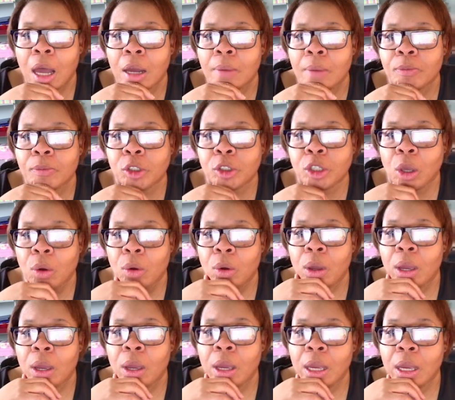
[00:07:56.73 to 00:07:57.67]
So
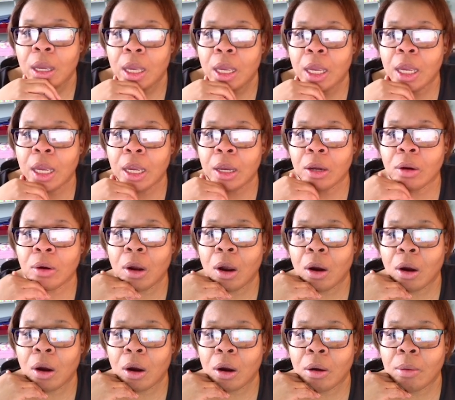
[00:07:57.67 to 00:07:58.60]
here
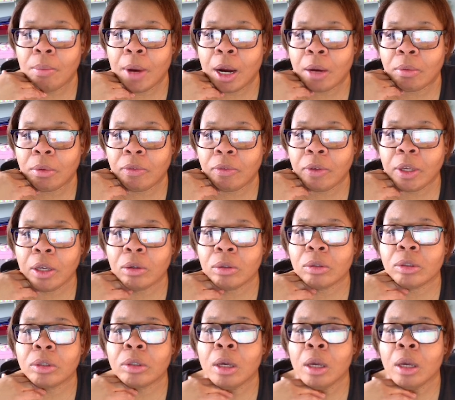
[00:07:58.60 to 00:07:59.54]
are my
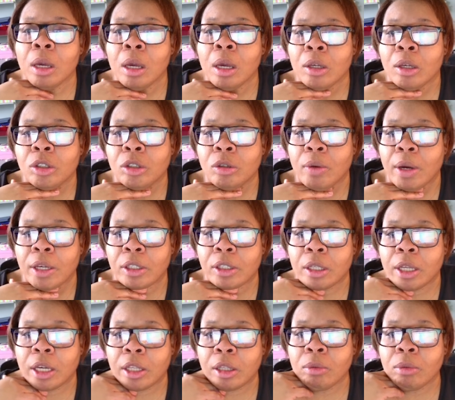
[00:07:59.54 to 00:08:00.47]
reviews. So I
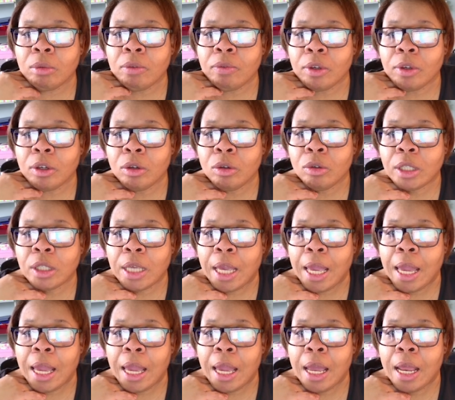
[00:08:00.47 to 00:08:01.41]
selected reviews
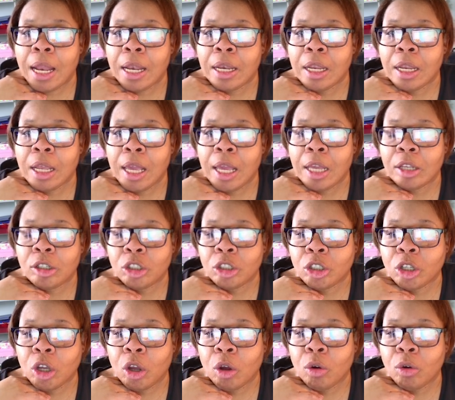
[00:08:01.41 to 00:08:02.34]
and it
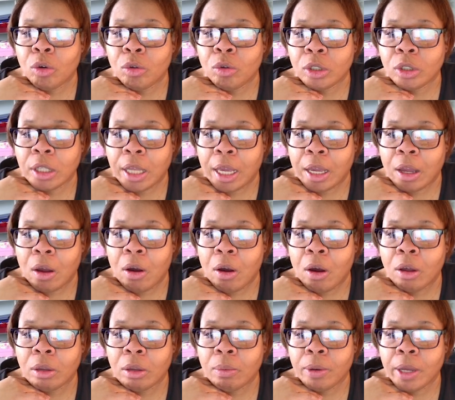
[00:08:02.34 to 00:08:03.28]
shows like
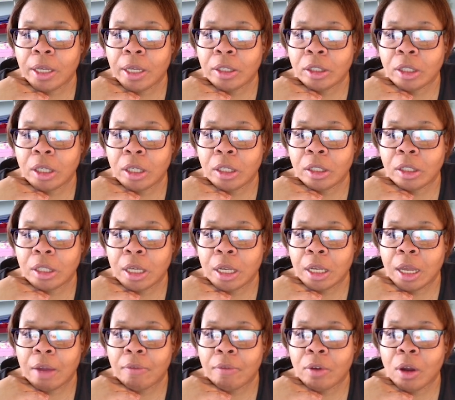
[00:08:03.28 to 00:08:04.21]
all the places that
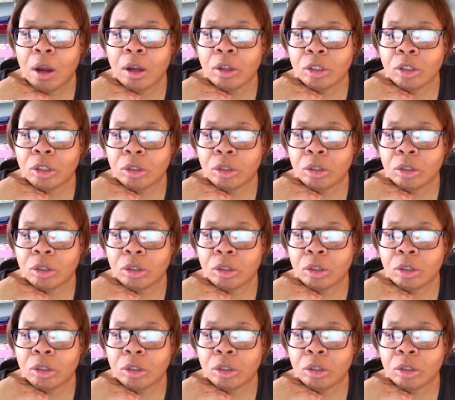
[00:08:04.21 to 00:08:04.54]
I've gone to